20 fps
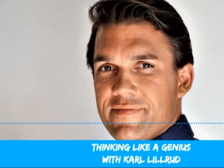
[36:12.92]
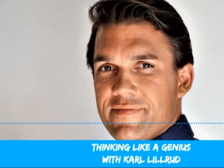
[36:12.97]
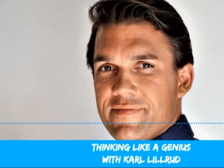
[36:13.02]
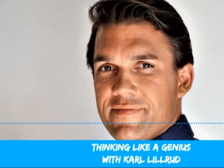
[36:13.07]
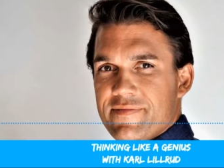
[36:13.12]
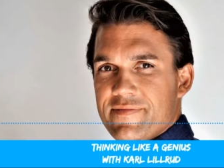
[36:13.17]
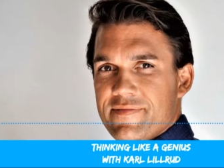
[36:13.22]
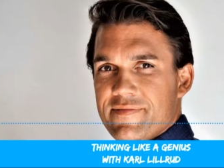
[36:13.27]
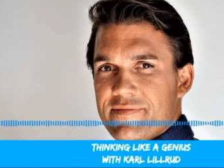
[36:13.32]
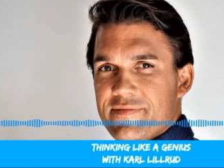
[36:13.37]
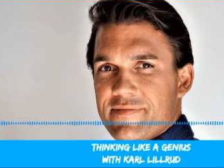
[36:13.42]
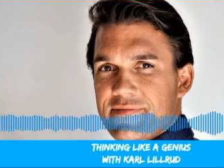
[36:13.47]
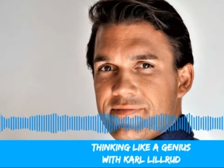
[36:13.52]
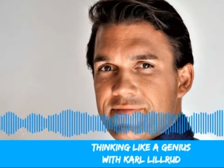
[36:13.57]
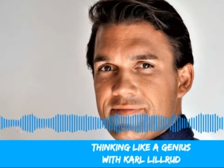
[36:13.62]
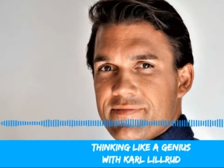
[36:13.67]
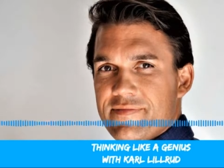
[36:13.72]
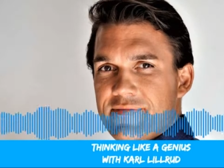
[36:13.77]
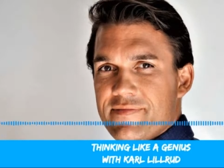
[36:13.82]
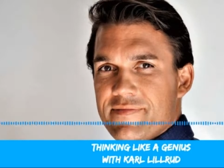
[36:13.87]
sure
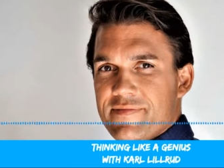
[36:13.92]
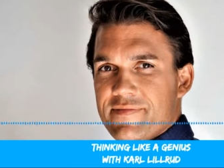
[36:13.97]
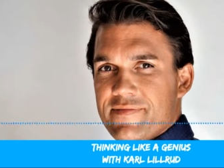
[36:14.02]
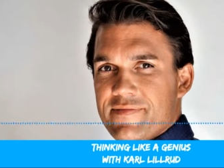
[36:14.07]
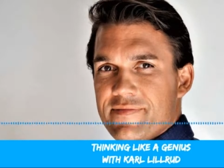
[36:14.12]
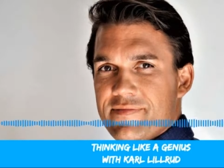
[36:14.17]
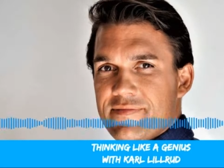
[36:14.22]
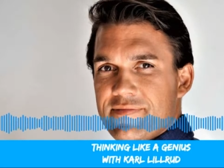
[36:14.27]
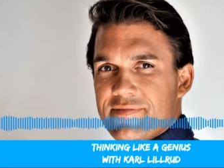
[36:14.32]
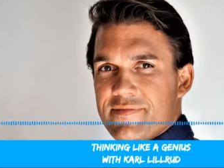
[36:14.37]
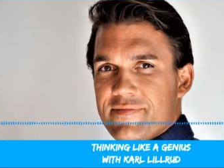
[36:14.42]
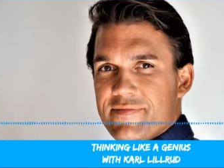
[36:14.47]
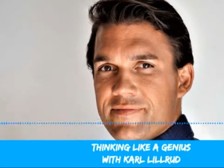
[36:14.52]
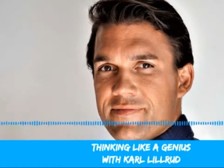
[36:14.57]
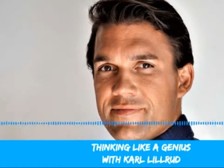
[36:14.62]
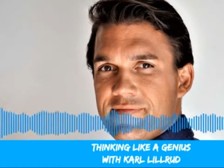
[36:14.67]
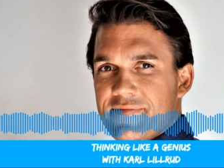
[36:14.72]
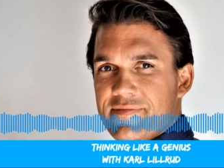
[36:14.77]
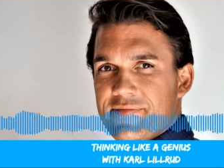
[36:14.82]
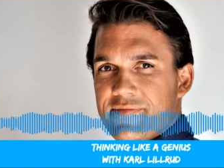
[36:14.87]
that your
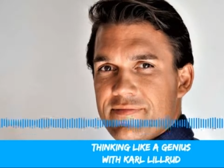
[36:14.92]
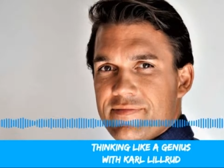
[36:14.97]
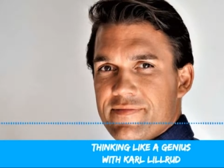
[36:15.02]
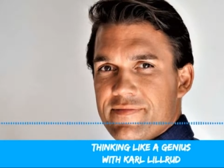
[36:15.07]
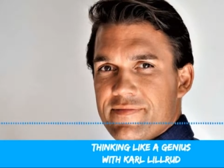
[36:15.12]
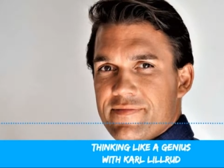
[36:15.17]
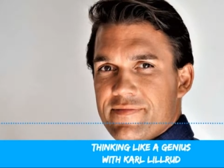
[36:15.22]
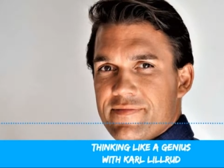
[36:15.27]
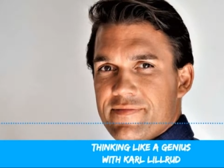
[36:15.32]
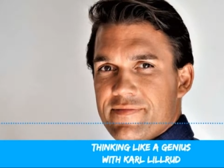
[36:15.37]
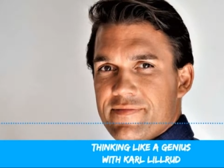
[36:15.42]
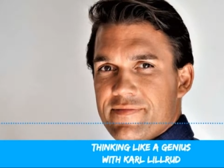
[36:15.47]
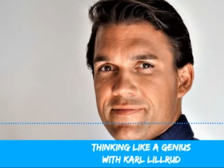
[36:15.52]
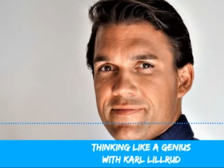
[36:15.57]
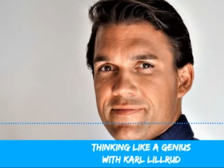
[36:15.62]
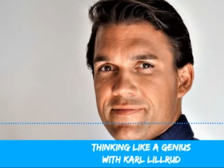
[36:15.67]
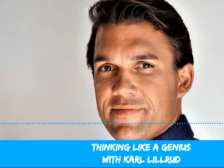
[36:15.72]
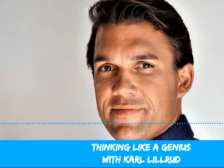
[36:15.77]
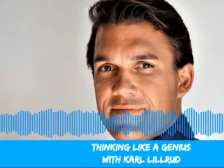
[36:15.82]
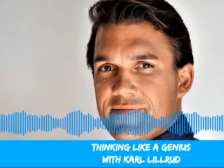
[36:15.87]
current
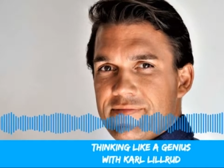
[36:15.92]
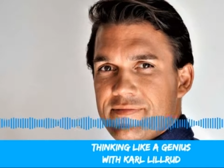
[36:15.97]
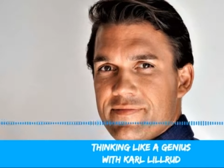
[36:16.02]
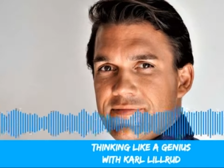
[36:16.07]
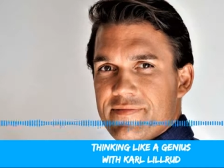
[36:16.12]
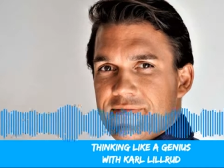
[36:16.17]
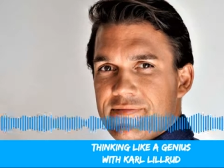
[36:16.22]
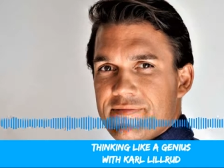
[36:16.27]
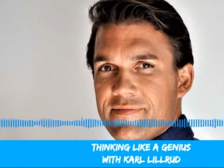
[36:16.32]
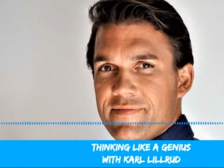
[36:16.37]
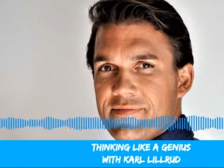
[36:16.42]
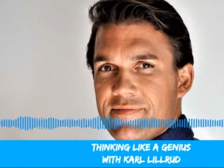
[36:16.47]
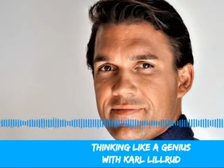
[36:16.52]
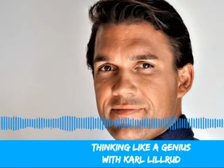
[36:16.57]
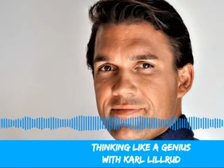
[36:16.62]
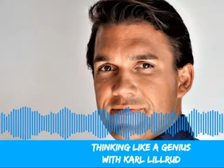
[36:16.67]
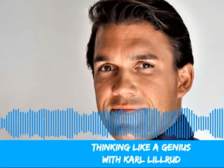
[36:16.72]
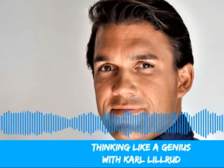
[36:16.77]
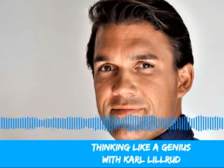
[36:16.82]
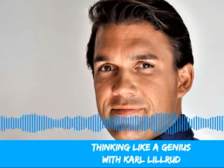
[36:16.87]
data bank or
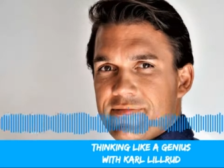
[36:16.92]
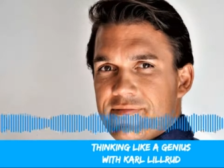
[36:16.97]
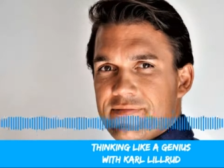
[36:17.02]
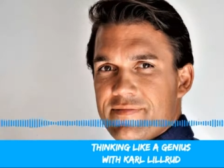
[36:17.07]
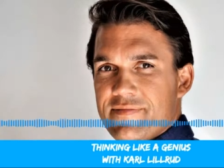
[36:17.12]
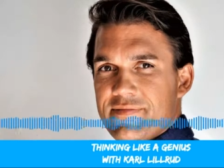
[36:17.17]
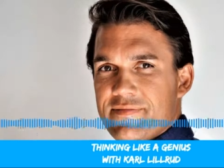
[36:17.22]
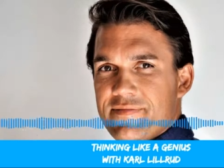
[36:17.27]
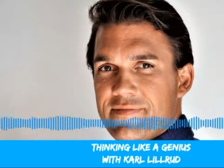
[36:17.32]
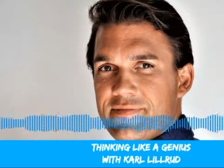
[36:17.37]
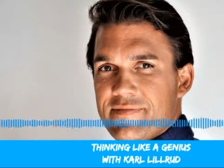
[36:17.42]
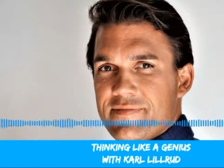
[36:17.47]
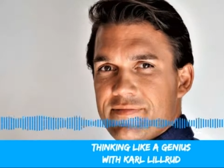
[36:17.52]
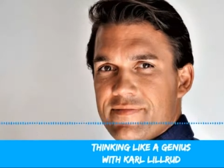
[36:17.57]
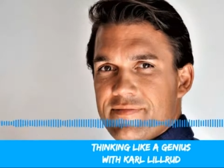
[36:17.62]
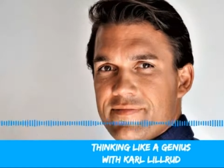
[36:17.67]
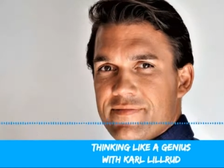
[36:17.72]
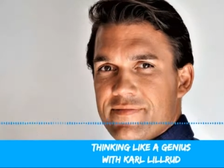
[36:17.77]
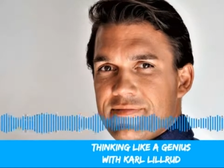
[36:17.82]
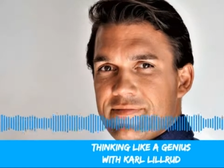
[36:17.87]
memories and
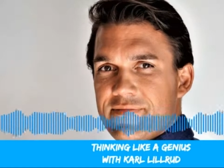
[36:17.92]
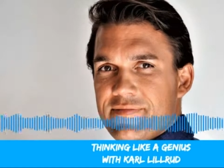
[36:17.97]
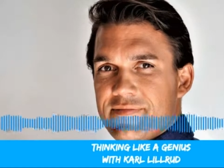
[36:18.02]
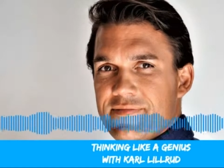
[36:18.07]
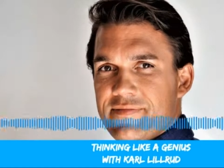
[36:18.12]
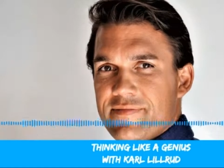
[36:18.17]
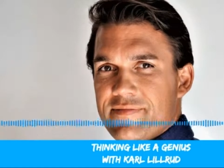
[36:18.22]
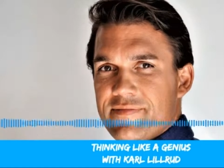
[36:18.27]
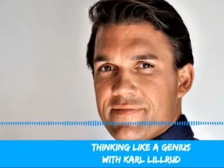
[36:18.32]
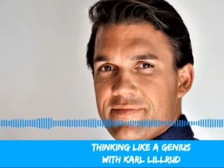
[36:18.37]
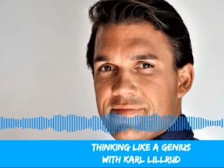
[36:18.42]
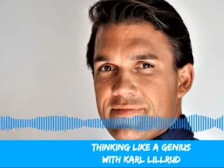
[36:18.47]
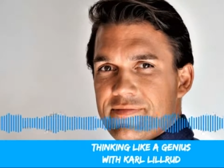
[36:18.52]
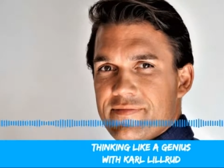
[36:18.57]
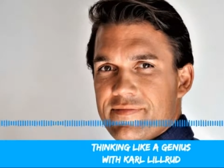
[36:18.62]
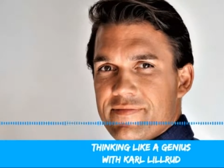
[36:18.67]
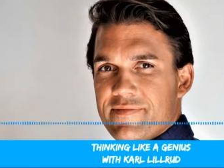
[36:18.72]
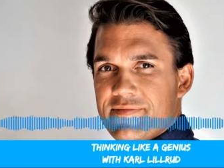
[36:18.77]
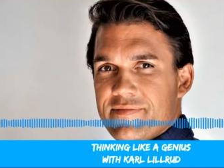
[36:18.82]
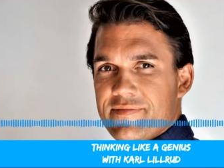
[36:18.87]
experience and
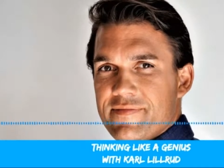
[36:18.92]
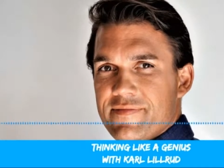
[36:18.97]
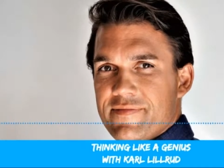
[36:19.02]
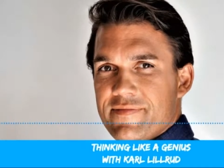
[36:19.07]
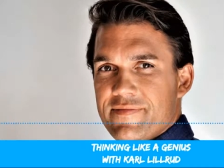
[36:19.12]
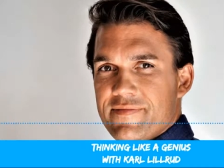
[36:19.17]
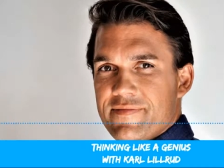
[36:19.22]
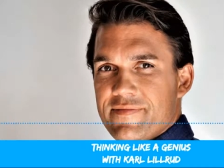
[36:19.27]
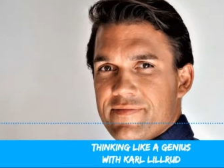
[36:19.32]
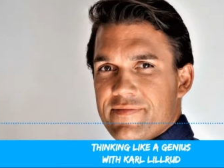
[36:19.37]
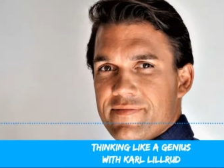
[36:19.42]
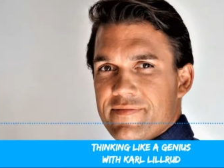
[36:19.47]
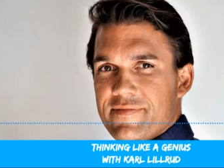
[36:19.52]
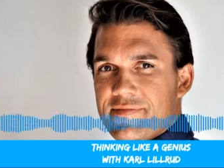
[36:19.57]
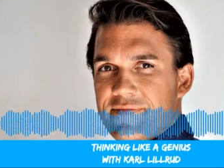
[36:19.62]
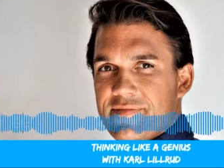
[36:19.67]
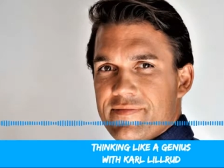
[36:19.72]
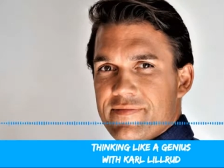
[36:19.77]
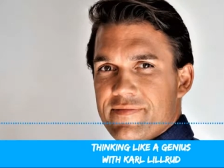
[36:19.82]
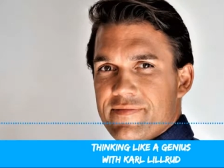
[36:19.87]
everything
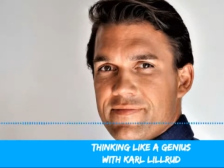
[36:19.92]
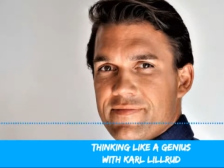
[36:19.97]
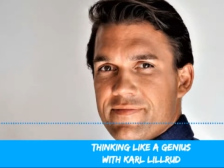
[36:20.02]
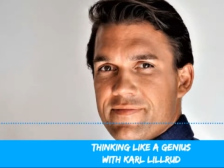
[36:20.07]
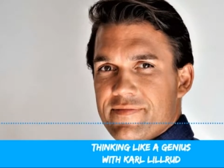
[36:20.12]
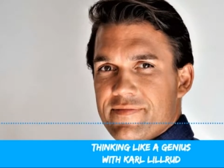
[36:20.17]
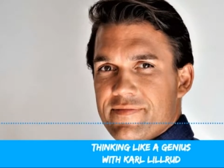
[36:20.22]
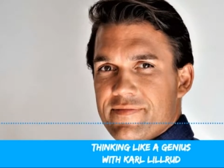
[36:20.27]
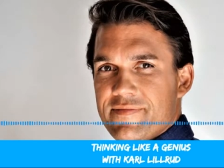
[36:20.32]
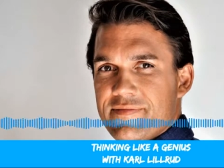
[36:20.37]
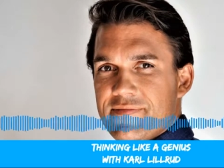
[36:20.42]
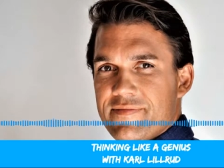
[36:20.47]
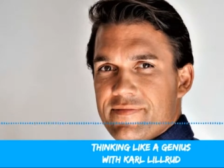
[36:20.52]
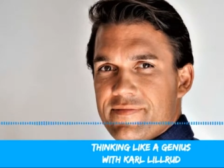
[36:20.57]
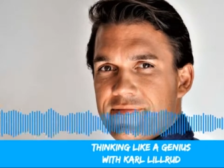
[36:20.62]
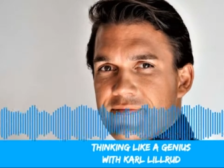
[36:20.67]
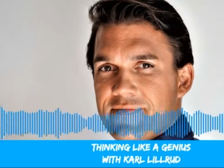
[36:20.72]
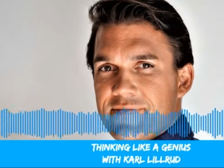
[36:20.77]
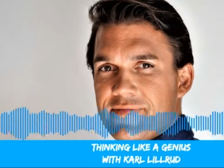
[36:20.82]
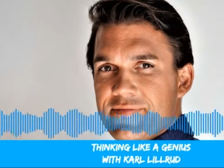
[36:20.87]
get to
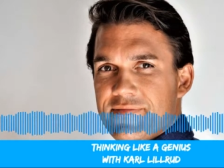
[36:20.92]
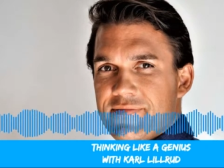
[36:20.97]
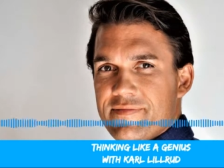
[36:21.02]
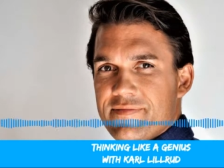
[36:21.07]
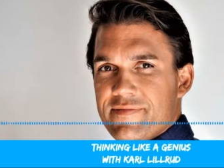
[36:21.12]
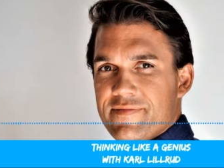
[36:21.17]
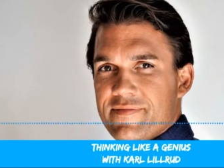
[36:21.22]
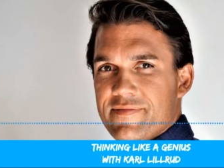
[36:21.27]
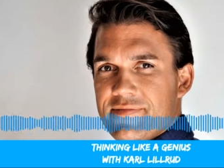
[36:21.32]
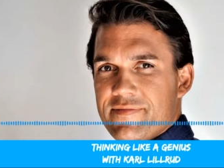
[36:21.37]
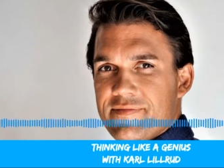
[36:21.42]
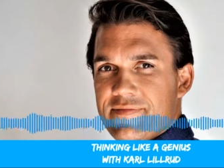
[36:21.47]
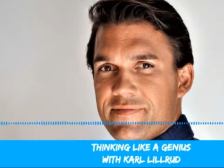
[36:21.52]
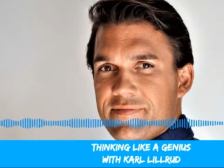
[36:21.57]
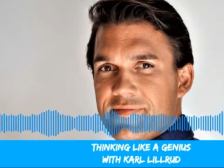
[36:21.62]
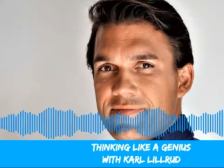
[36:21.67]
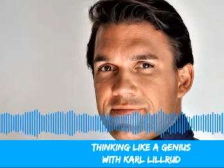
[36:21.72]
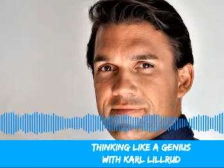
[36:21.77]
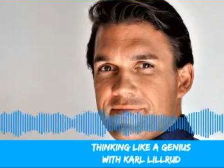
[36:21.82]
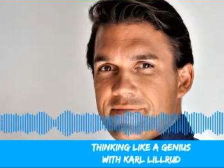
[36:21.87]
add
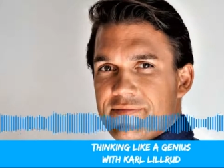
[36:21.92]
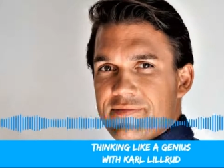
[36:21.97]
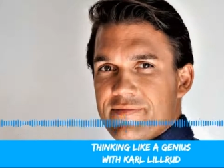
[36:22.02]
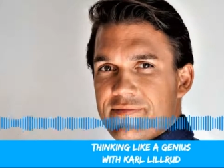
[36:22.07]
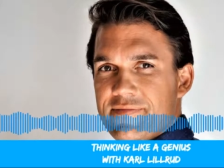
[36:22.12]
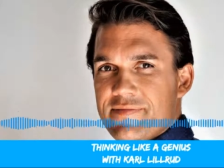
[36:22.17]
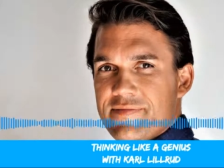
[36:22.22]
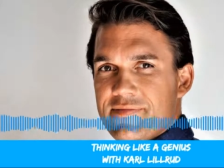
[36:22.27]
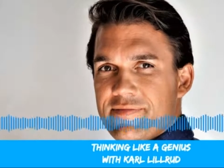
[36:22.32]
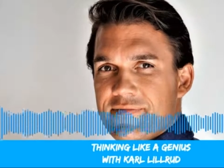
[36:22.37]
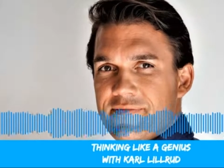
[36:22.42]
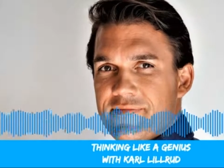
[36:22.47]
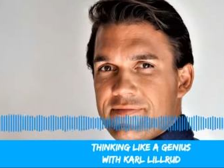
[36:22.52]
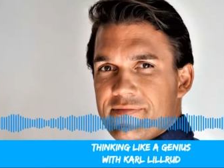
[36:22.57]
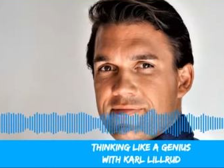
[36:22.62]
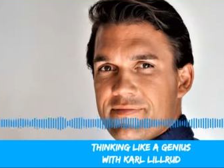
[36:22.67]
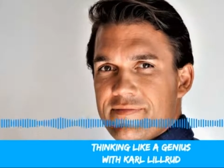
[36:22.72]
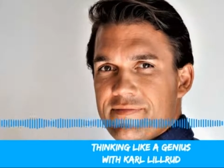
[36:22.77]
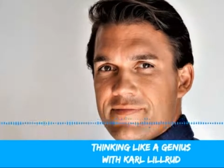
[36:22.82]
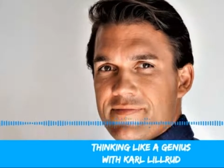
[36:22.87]
experiences and
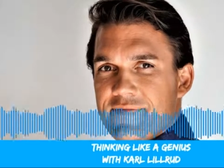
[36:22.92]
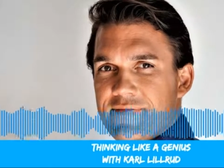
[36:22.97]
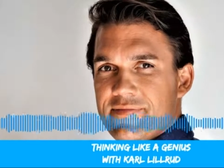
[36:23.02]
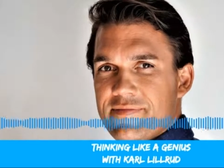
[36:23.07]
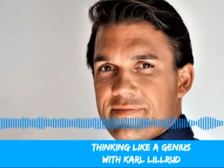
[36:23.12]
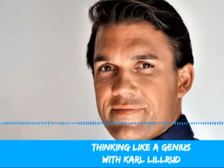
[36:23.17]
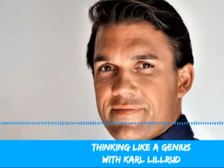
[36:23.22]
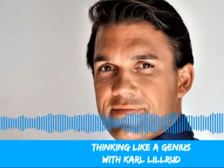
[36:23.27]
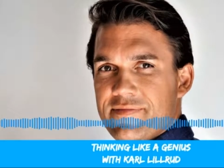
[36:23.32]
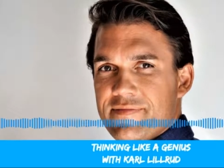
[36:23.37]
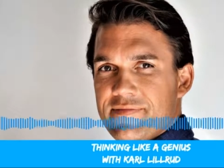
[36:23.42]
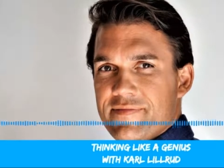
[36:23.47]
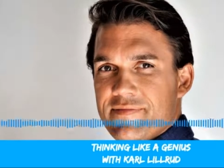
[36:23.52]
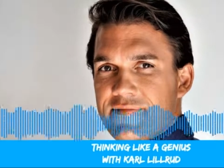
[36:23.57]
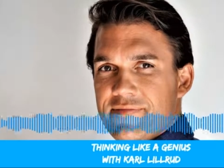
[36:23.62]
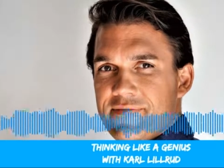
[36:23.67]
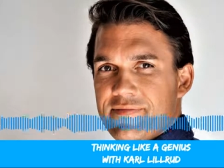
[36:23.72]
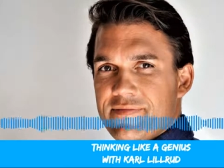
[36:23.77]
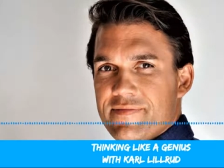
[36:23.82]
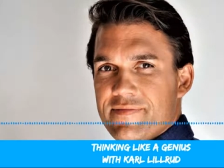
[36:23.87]
memories from this
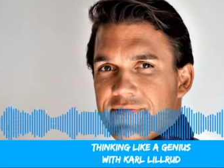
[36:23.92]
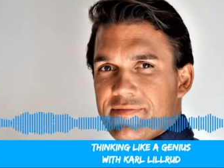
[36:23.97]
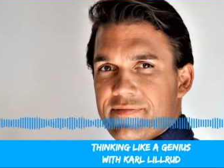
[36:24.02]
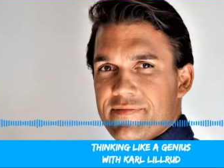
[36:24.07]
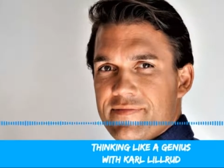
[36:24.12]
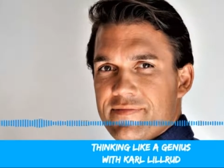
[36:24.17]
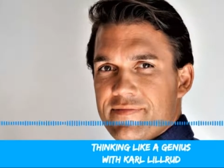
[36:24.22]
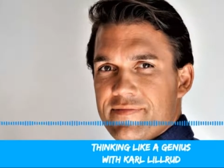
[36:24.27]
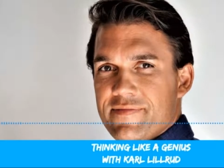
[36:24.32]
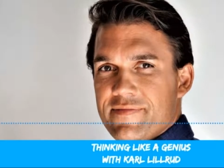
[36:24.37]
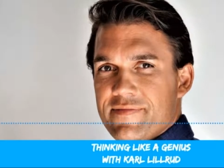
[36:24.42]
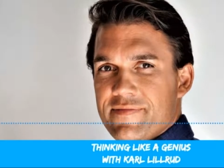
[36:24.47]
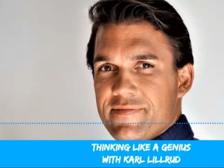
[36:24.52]
other place?